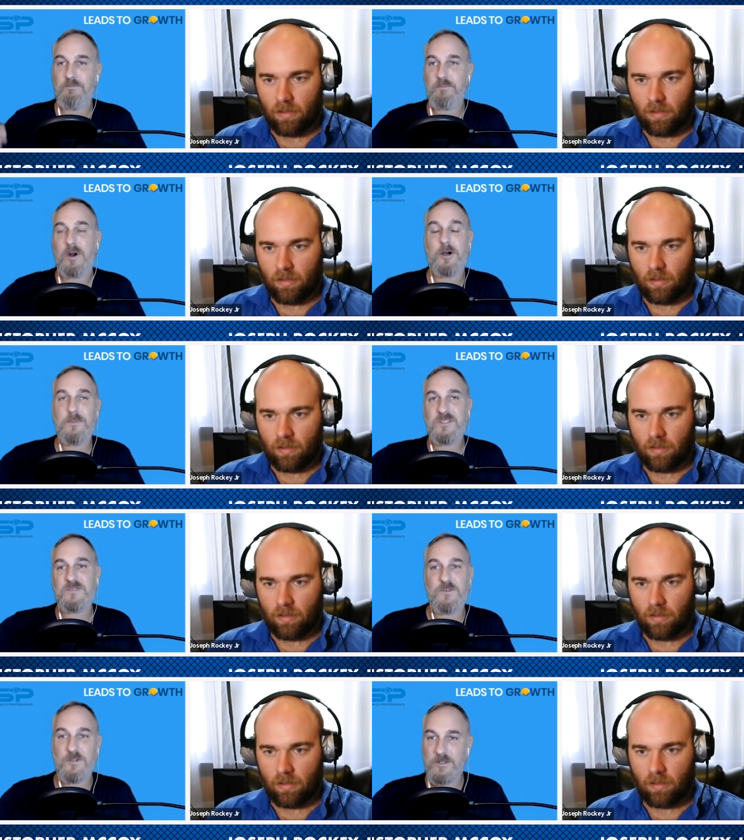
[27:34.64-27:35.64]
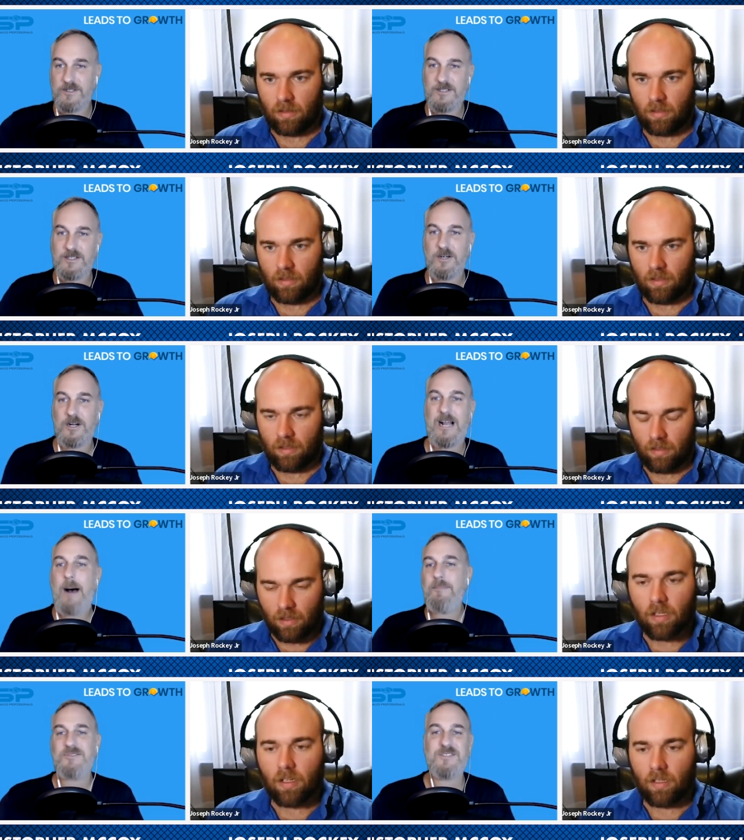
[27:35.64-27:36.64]
Speaker 1: purposeful, they're
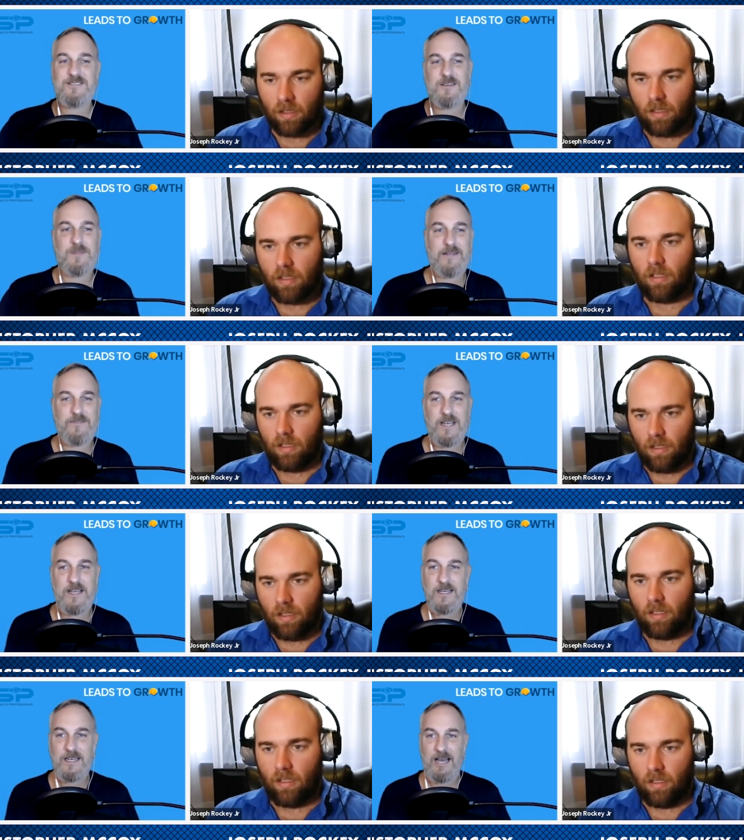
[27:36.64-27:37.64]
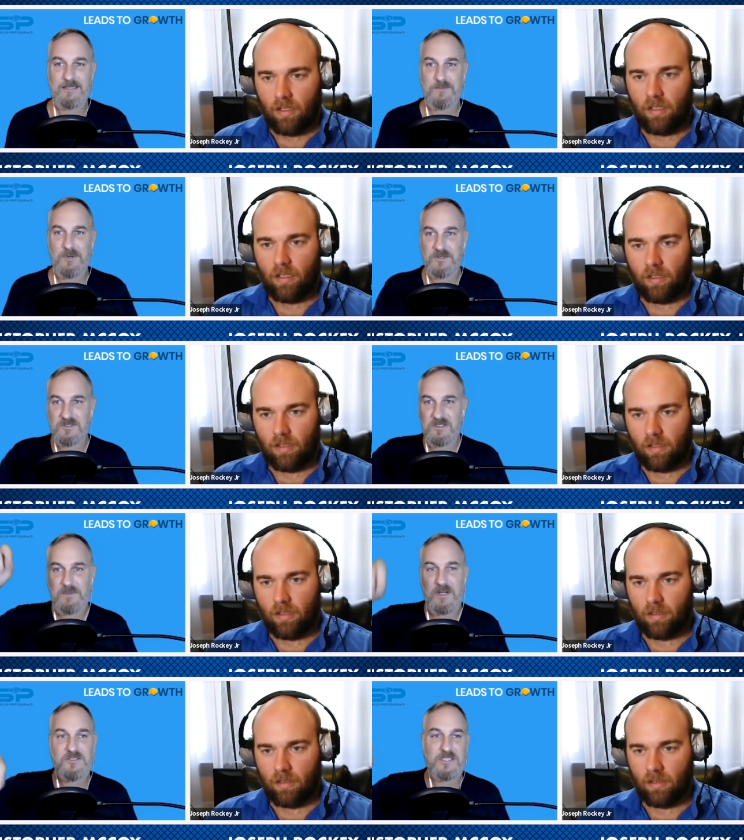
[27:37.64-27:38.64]
accomplishing something every day, as opposed to just
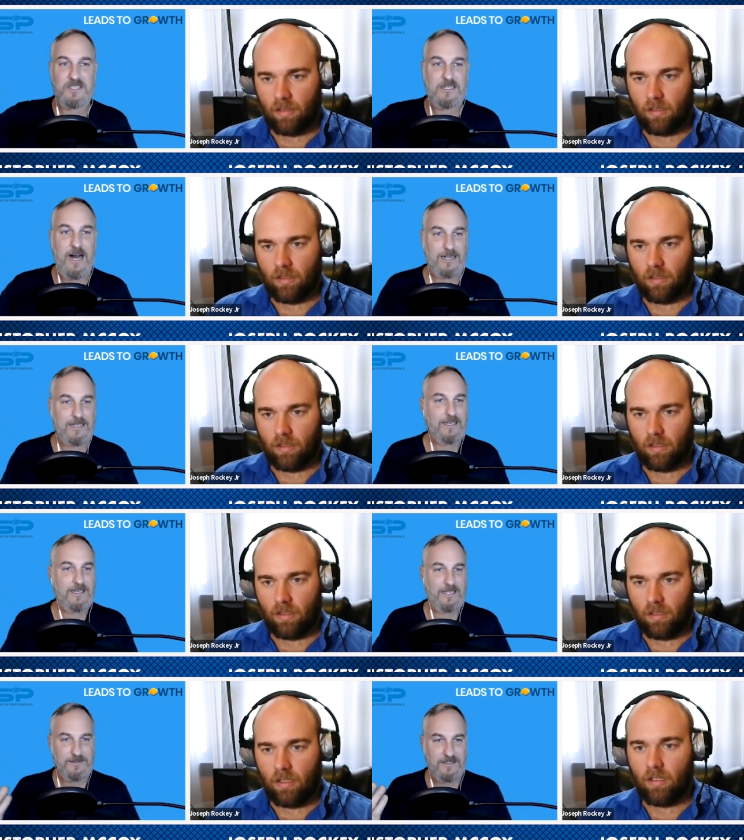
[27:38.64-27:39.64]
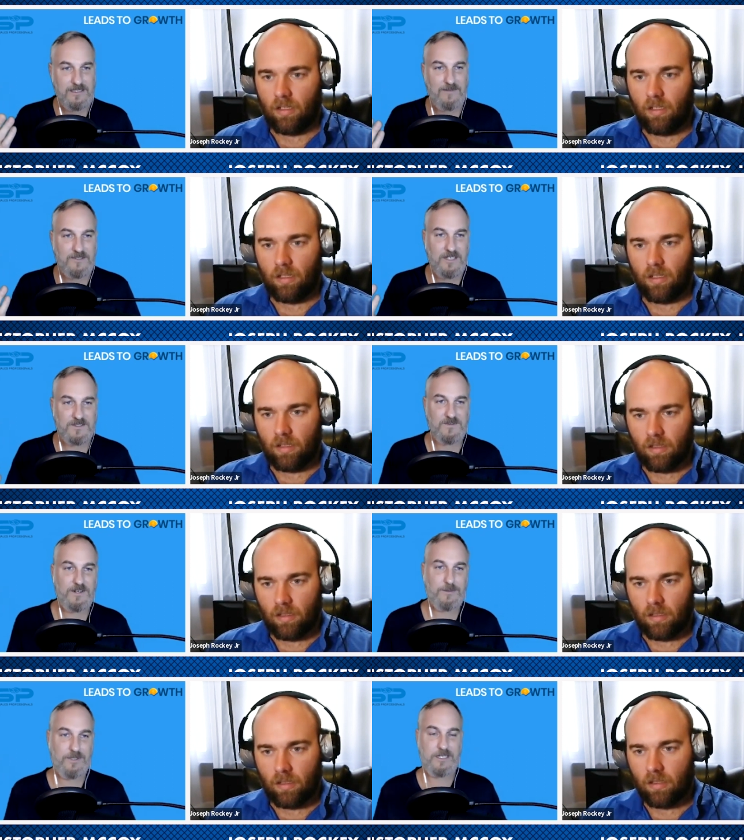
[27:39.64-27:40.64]
punching a clock. You know, and this conversation is very
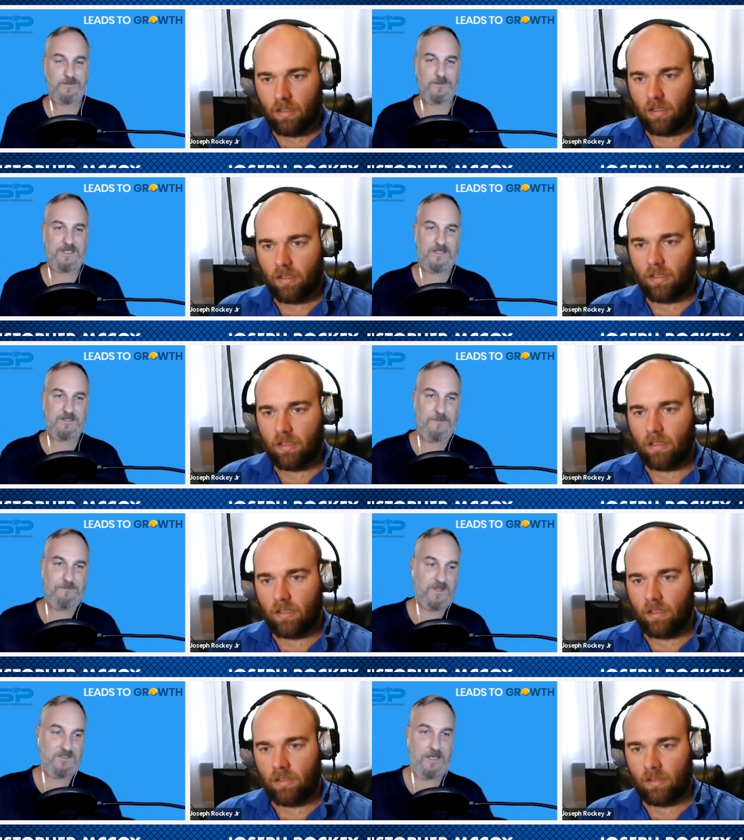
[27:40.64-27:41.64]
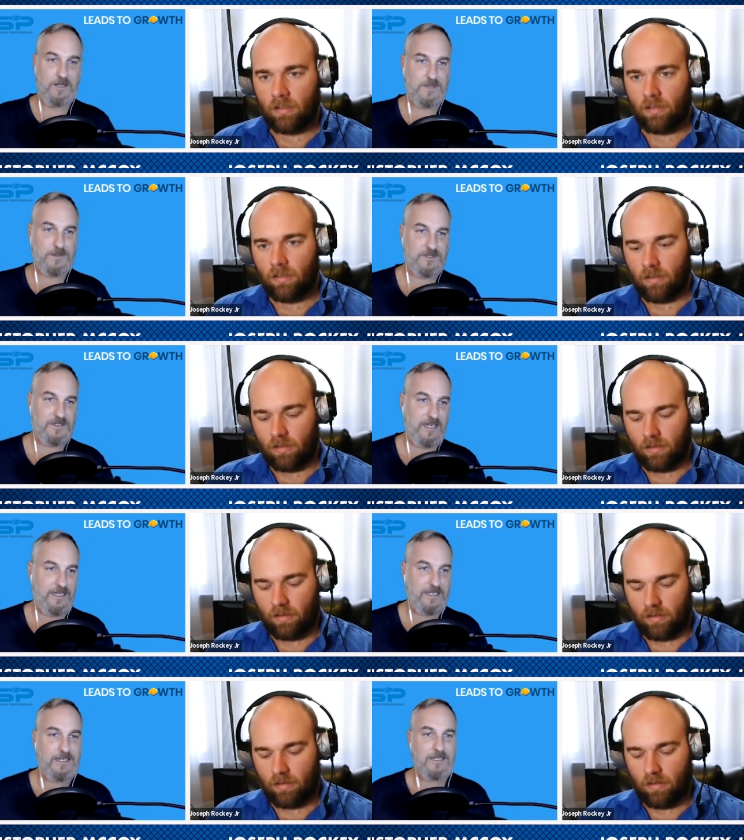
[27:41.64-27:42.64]
applicable because salespeople today,
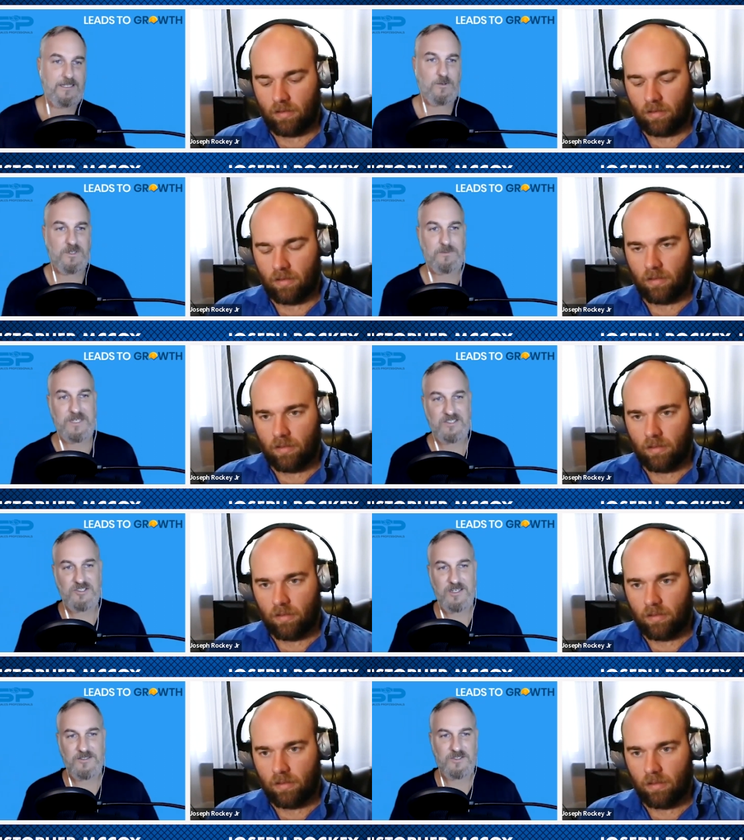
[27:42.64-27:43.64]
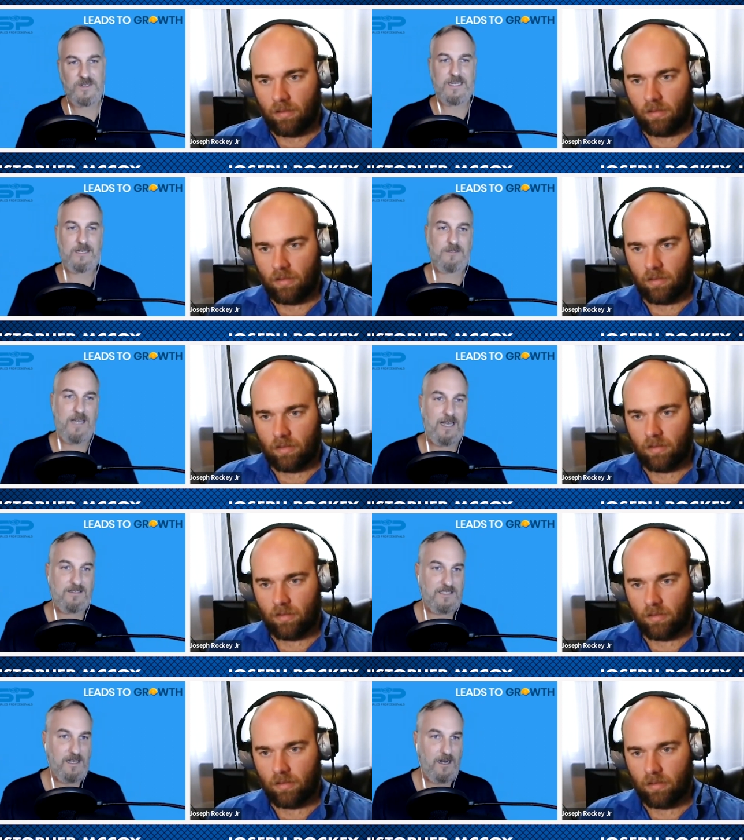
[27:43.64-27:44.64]
you know, one of the biggest challenges right now with
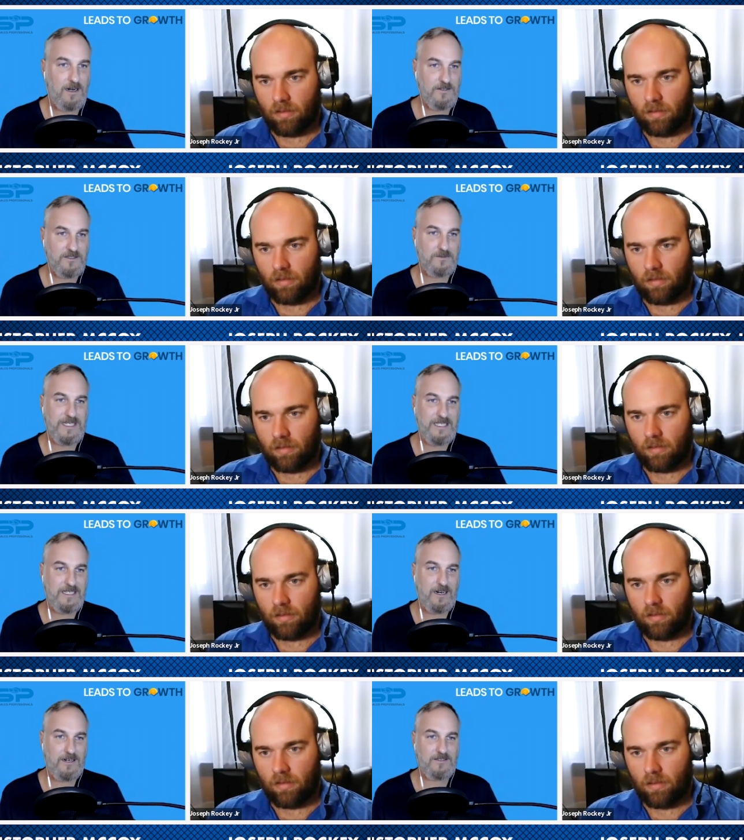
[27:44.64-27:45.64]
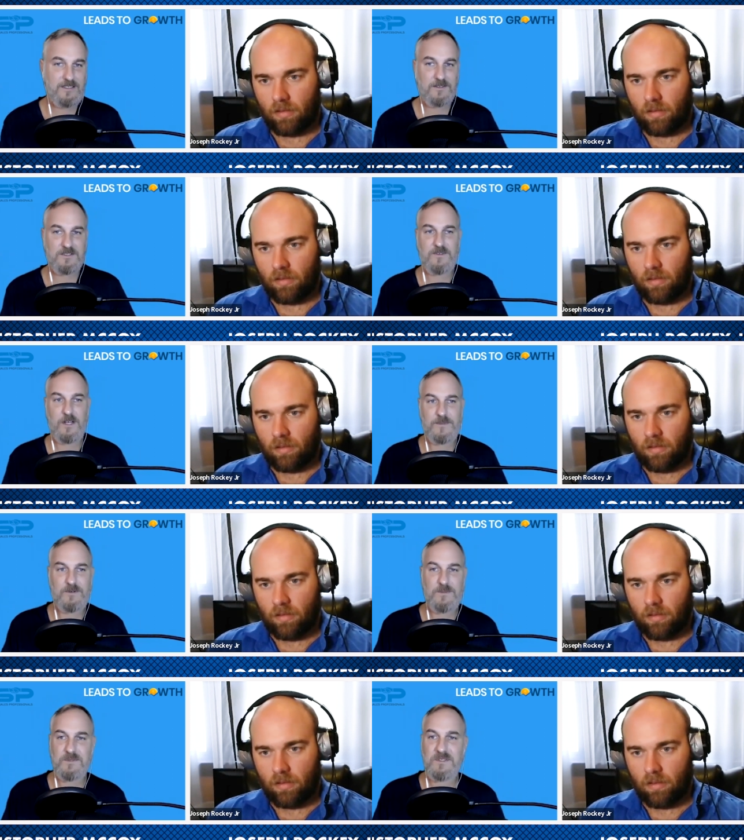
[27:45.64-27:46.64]
SDRs and BDRs, sales development
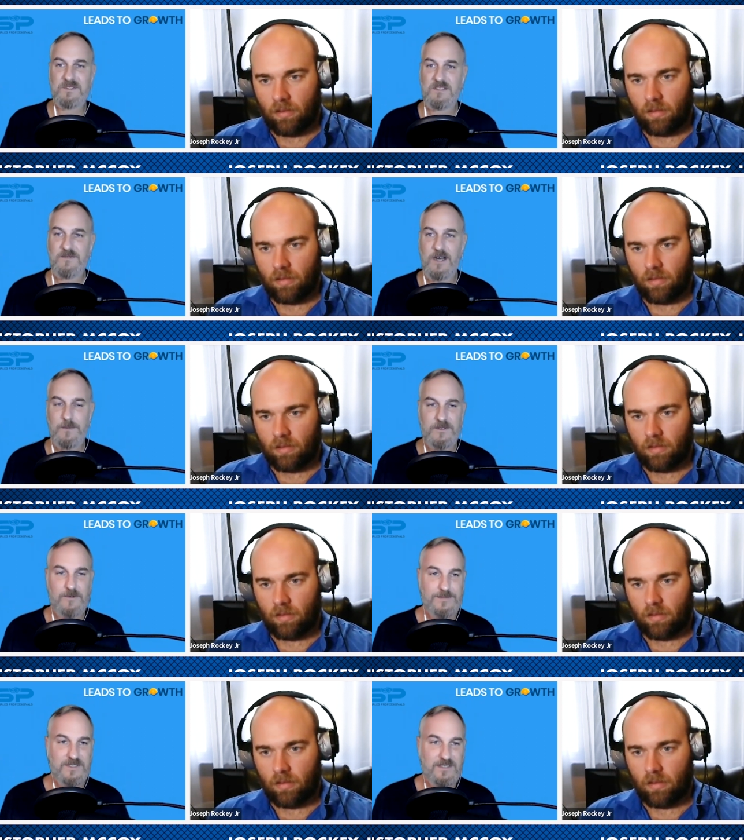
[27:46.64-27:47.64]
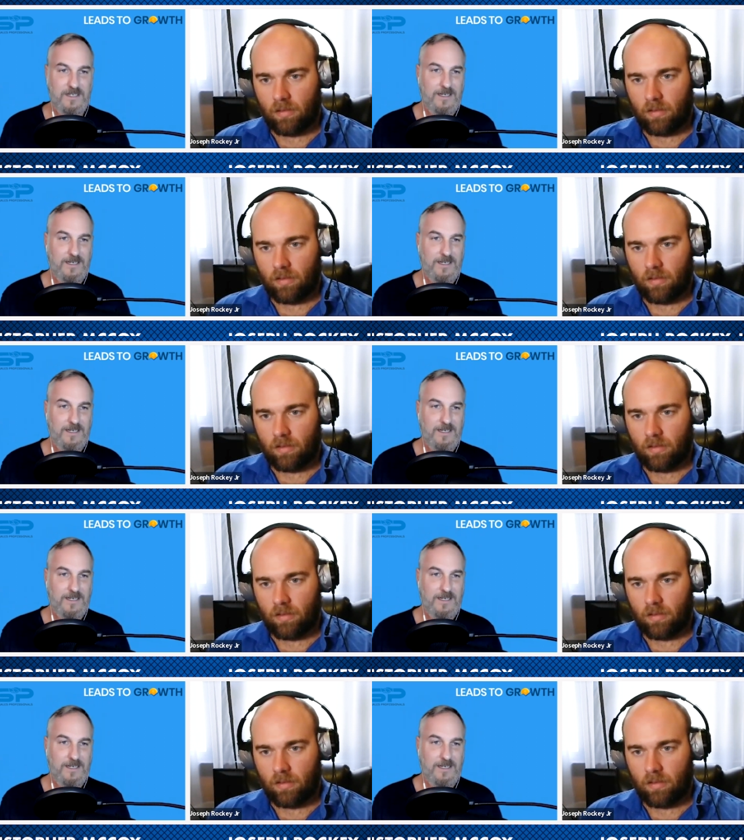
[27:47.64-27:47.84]
reps and business development reps, is